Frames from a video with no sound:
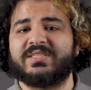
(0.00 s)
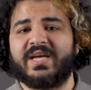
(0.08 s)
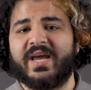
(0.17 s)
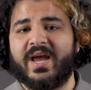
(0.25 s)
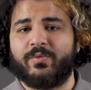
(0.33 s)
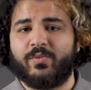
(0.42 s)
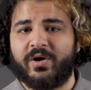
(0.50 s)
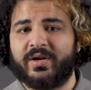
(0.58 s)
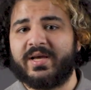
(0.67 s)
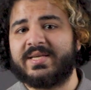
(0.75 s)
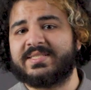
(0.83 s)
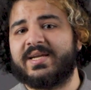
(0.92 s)

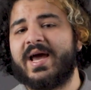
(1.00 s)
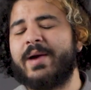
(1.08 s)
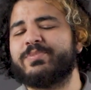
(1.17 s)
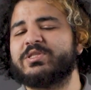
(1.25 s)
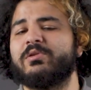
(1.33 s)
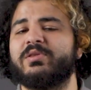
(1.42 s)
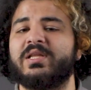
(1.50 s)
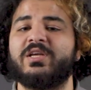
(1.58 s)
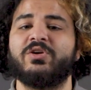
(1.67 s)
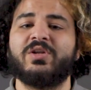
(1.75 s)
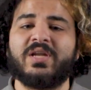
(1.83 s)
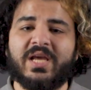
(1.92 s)
TA1 is an absolutely
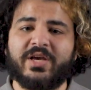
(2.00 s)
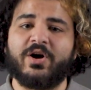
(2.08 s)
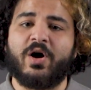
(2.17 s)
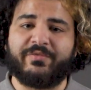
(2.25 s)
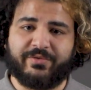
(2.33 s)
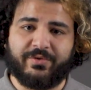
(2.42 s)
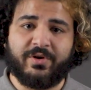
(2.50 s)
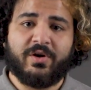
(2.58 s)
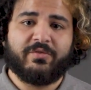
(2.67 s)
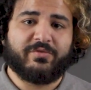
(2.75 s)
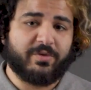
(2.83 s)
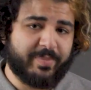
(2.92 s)
unique offer
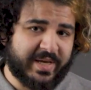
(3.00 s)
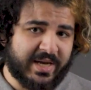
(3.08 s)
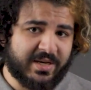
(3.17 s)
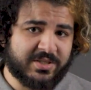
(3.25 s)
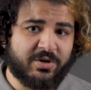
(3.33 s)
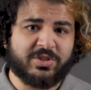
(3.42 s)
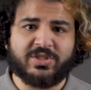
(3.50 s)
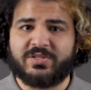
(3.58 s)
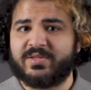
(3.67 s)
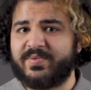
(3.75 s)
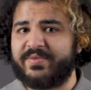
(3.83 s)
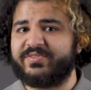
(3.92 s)
for beginners or
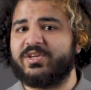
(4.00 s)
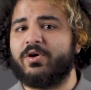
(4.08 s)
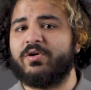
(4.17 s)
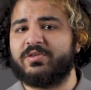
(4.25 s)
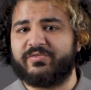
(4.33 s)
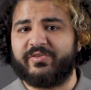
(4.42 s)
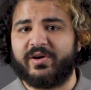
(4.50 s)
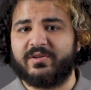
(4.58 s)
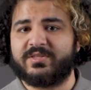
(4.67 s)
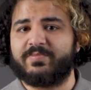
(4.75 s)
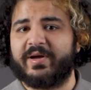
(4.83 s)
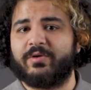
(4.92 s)
just thrifty
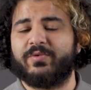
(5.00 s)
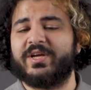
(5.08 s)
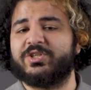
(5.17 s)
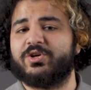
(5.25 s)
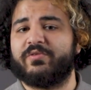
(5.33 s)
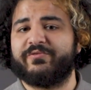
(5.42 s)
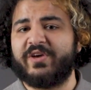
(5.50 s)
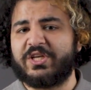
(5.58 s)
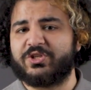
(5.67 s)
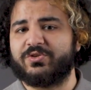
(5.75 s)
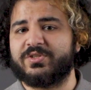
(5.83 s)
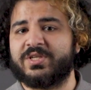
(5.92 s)
audiophiles by the ratio of
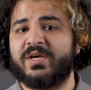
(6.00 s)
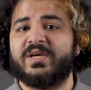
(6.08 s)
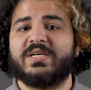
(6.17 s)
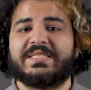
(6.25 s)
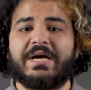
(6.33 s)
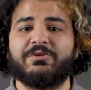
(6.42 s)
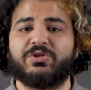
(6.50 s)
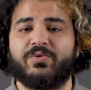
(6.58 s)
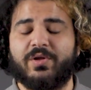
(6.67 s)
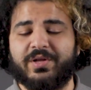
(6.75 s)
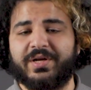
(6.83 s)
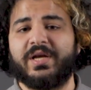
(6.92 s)
features, sound
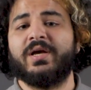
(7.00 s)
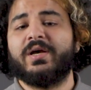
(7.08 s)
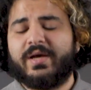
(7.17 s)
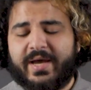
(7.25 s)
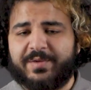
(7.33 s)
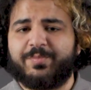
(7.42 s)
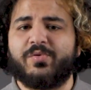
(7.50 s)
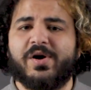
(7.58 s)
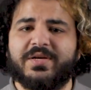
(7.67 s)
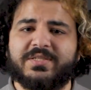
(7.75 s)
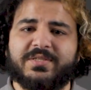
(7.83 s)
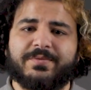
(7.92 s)
quality and
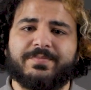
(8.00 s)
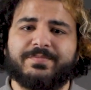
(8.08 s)
price.